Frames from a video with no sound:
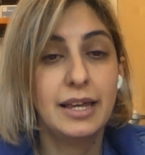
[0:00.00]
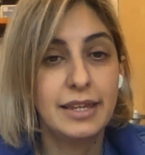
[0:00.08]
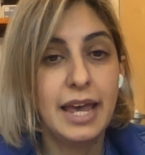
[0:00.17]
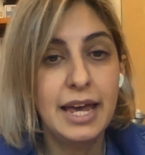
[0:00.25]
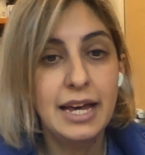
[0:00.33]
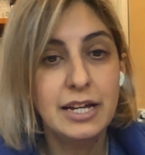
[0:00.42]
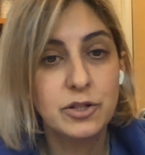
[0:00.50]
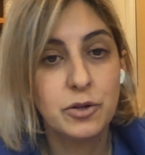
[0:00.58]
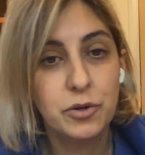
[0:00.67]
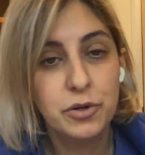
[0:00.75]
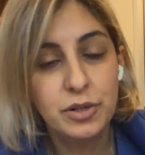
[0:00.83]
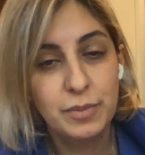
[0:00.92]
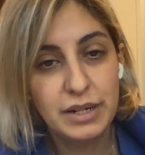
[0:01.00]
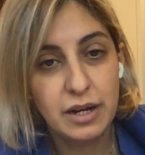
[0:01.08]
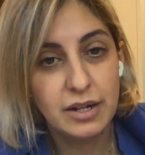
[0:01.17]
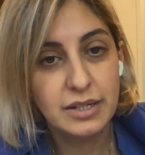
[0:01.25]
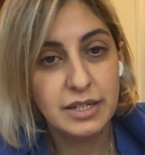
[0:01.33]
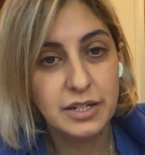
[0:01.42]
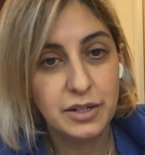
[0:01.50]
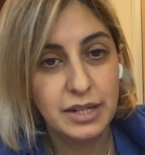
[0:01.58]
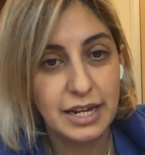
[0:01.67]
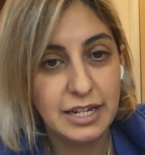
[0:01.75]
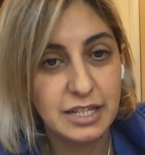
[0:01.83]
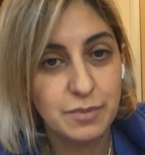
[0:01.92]
Yeah, so oral
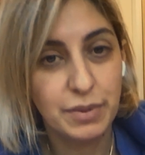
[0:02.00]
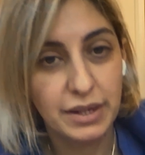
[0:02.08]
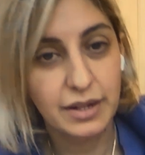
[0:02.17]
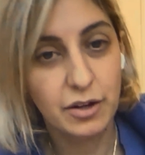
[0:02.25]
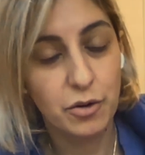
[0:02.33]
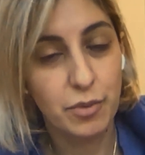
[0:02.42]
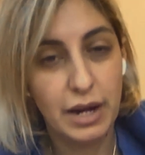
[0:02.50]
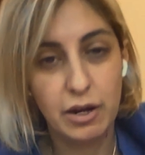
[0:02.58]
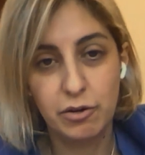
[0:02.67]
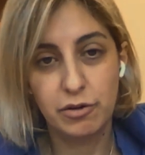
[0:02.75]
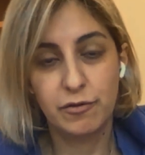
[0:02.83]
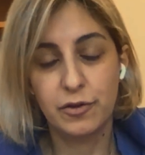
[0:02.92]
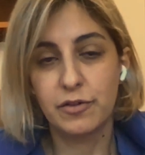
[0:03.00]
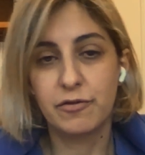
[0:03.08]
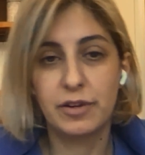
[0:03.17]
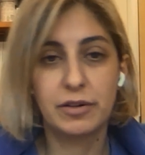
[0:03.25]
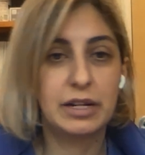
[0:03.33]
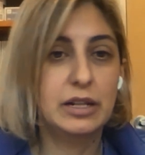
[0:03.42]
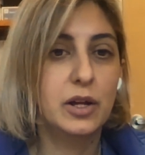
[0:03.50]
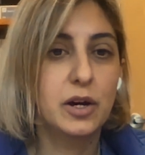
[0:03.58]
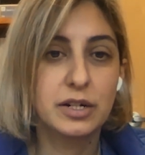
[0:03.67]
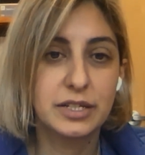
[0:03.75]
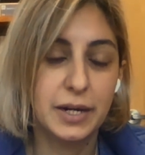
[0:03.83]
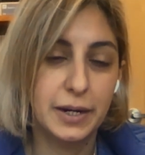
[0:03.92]
minoxidil has been around for a very
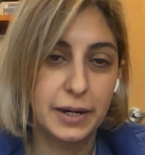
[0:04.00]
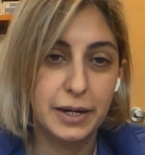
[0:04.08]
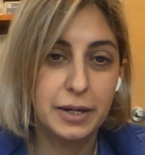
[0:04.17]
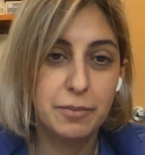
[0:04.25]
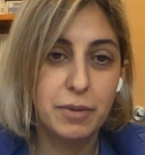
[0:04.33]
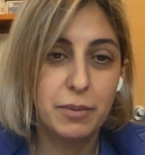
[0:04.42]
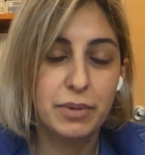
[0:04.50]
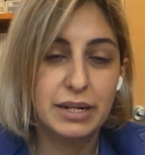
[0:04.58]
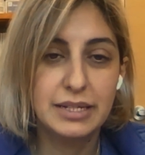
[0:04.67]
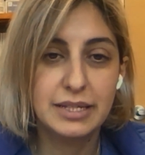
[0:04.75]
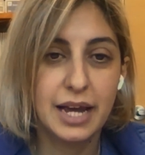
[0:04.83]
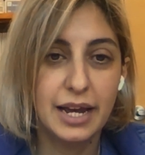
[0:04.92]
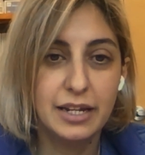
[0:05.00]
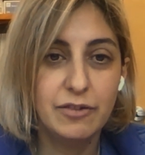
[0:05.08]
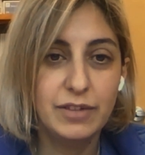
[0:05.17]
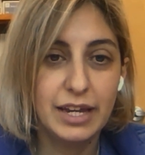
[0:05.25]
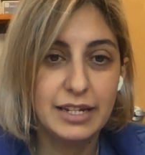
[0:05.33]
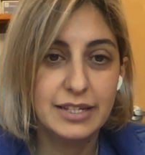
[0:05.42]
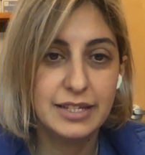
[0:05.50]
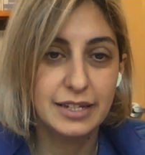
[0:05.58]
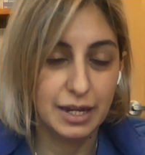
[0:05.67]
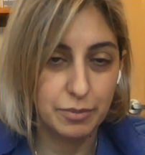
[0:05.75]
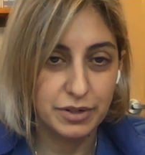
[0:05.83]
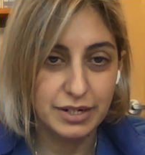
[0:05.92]
long time, but it's kind of gained
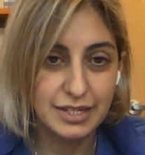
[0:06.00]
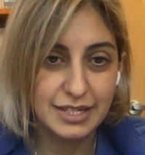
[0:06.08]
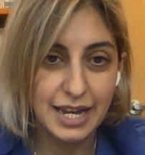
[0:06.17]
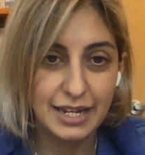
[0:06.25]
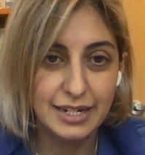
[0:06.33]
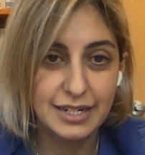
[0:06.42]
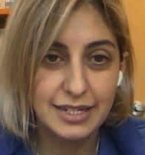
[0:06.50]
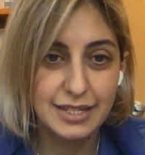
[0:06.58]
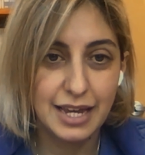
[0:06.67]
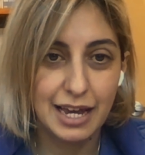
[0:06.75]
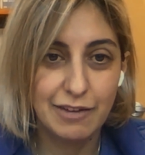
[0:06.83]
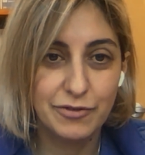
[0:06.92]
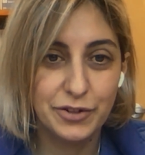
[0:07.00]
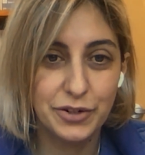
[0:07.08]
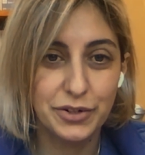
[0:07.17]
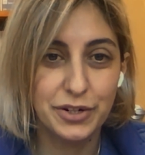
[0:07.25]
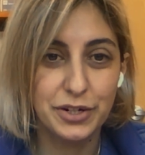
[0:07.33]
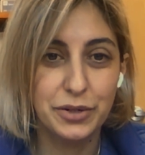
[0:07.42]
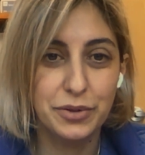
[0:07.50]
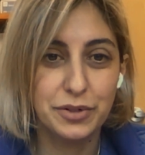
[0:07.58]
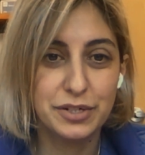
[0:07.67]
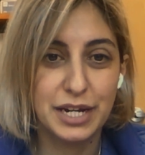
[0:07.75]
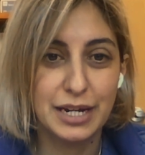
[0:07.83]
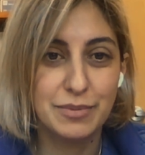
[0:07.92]
celebrity status after a New
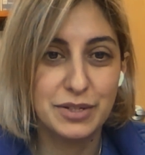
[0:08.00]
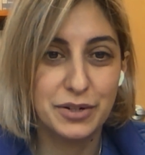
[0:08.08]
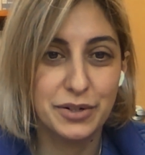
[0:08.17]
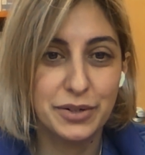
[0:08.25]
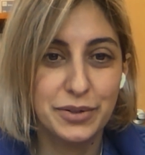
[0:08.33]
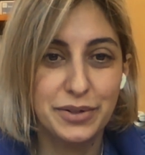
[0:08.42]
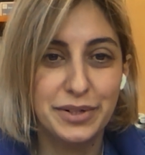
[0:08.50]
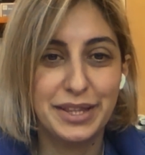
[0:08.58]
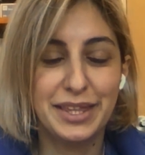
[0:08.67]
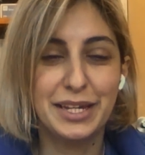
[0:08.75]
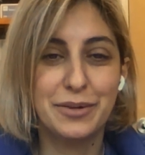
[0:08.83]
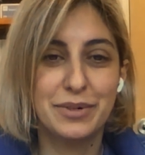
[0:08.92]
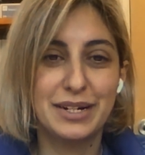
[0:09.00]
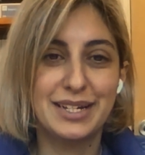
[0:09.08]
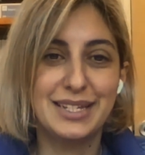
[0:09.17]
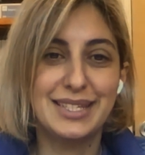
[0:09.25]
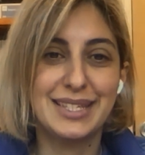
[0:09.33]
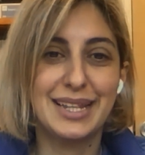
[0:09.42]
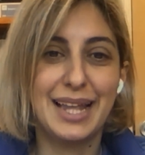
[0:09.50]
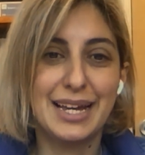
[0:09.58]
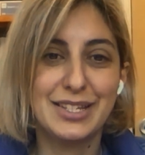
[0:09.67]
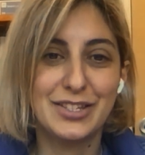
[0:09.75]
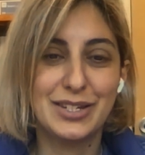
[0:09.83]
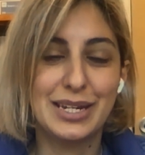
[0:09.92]
York Times article, I think it was
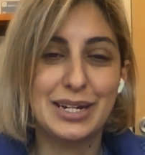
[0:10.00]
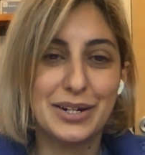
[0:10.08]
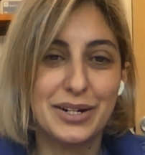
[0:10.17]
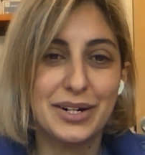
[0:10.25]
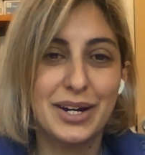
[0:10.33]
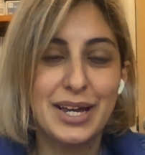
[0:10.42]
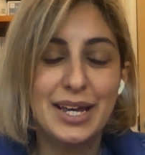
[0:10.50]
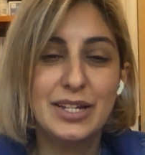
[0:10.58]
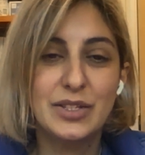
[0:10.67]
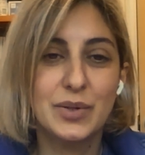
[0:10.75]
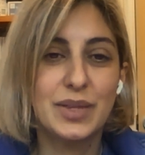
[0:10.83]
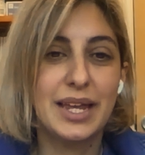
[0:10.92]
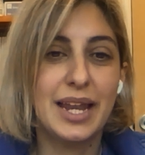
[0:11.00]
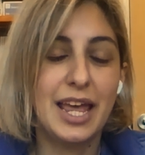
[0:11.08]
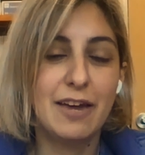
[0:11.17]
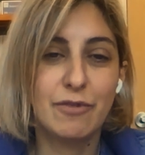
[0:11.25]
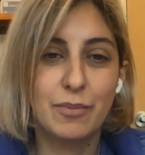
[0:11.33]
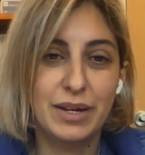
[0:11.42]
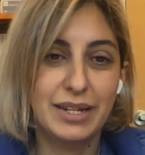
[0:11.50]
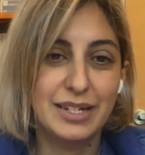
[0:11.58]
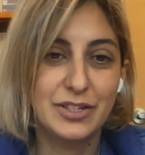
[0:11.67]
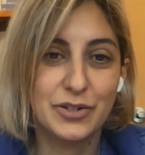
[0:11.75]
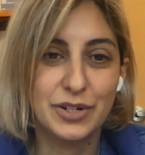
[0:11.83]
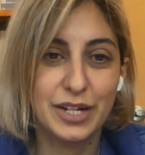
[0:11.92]
last year. So then
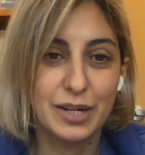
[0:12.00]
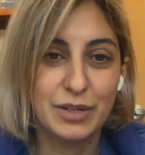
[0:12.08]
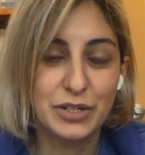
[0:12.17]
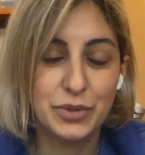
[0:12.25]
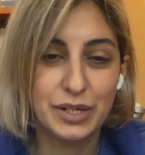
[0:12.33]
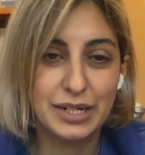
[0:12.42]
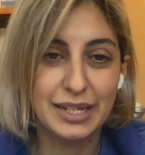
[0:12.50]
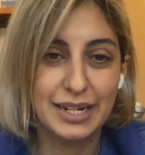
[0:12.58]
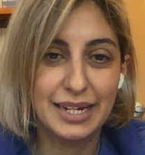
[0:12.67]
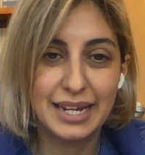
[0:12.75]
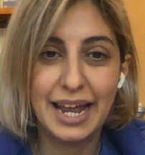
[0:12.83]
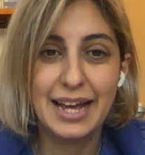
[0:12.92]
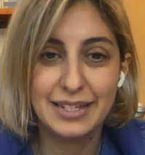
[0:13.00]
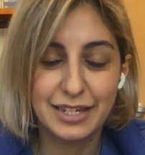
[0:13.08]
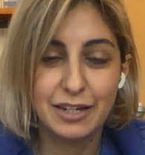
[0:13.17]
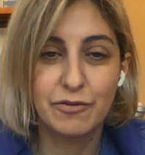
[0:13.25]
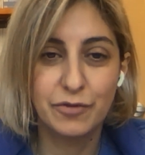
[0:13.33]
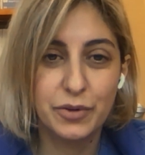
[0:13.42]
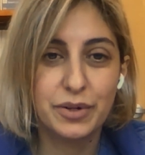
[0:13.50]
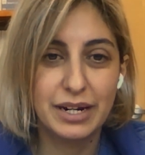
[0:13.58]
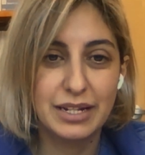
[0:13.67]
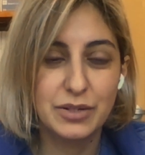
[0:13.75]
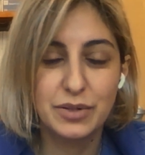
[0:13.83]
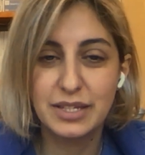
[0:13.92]
everybody started coming to our clinic and asking for
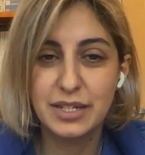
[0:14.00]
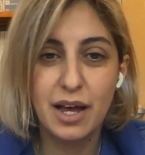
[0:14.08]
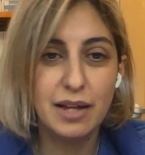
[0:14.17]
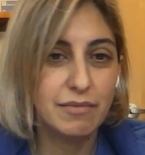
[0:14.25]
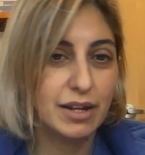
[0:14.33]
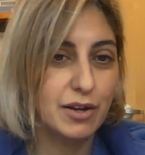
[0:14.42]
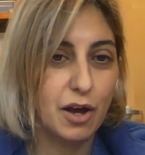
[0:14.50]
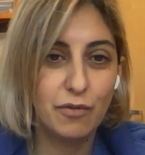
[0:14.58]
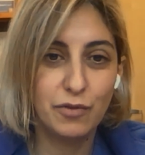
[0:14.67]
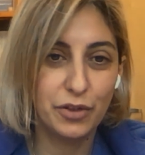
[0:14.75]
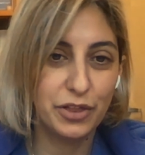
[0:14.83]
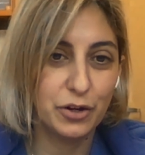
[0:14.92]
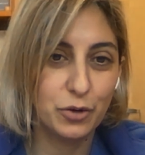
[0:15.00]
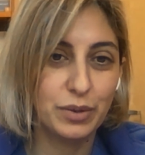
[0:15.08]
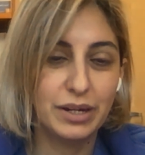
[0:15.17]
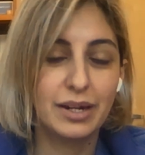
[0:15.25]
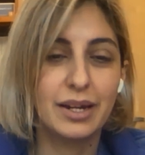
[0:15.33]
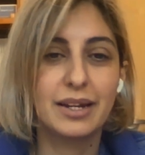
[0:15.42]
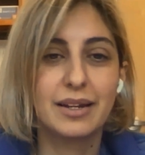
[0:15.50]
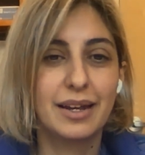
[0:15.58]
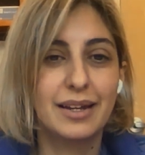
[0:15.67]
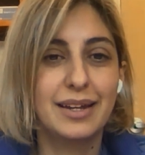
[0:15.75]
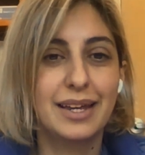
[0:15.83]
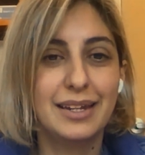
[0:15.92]
it. So it's not a novel therapy in
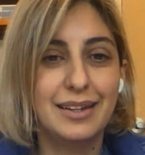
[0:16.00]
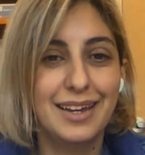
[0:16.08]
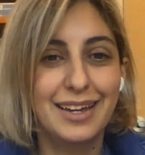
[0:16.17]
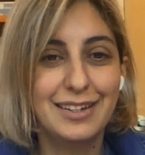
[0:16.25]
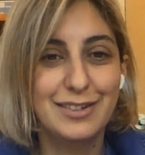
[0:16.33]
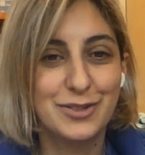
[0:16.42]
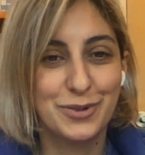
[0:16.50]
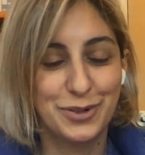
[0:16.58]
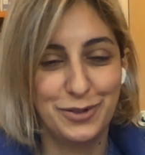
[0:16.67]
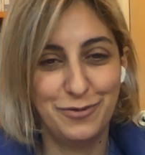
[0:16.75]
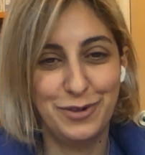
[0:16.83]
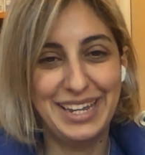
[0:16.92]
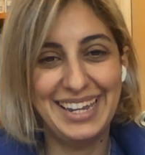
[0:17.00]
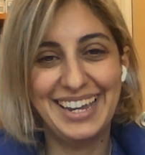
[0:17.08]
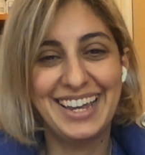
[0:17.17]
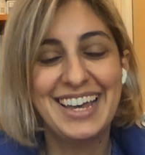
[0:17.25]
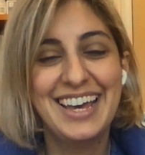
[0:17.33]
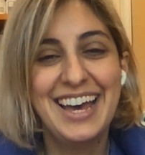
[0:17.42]
any sort of way.